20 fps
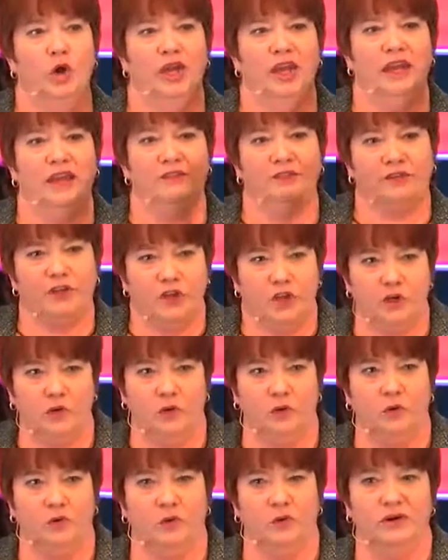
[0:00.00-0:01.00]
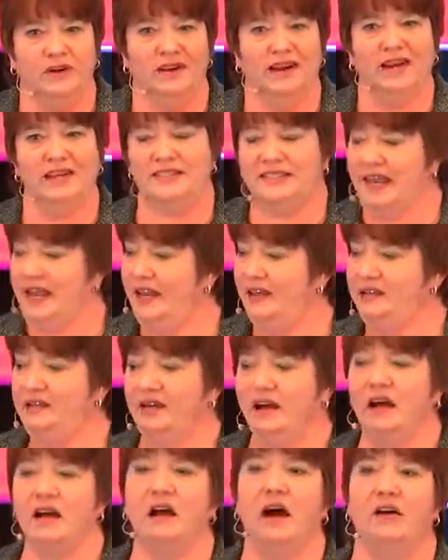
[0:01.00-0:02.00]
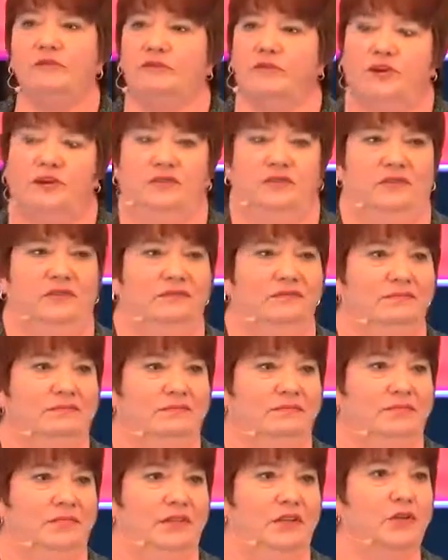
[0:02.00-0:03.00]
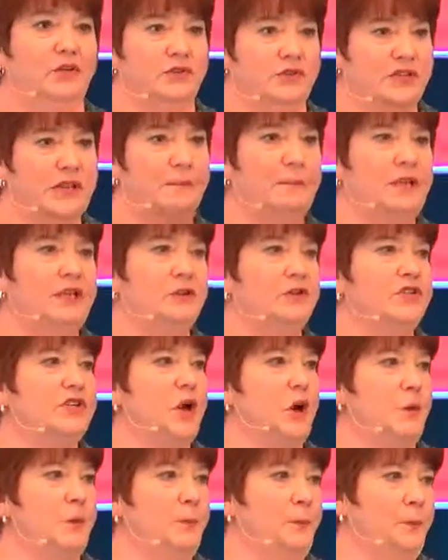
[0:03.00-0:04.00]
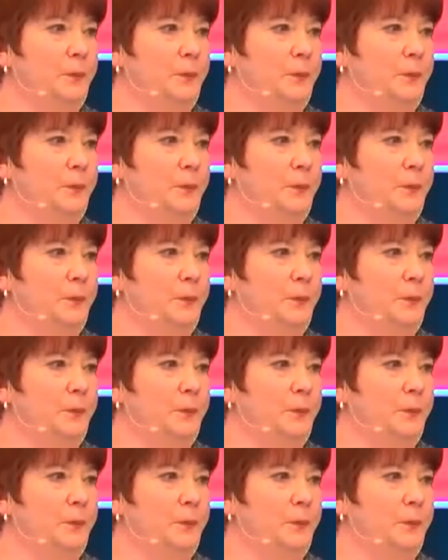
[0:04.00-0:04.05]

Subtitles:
If you attend a conference, you're skipping your stone.